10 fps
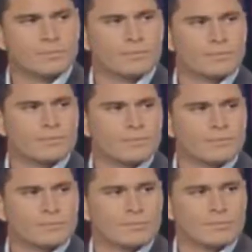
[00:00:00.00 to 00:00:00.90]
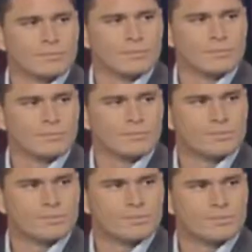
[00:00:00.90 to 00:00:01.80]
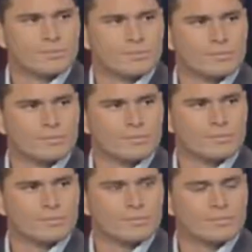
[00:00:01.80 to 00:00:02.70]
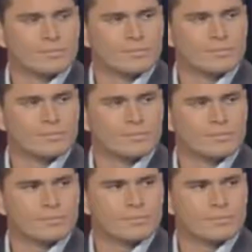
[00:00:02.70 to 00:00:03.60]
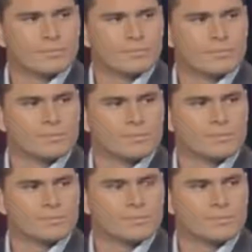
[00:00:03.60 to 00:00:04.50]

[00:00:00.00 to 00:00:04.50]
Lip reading: No words are spoken by the person on screen.